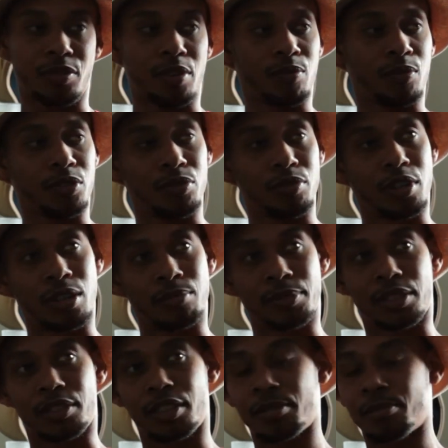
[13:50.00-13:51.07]
when you come to
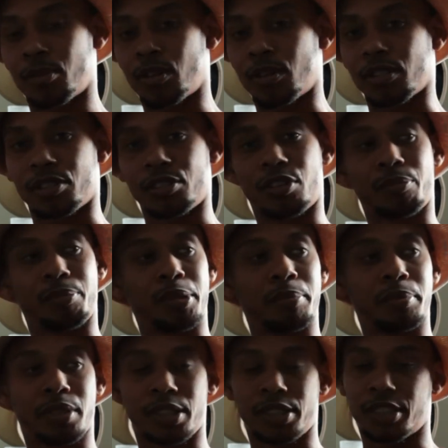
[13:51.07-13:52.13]
Denmark, you know, people are
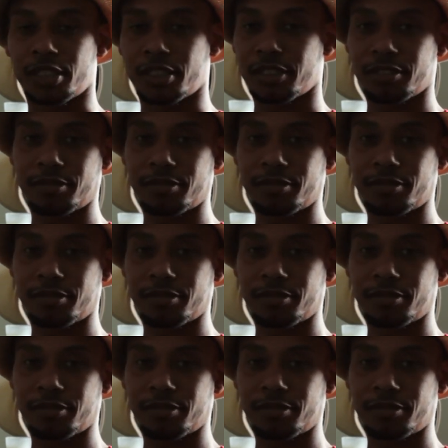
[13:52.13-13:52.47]
just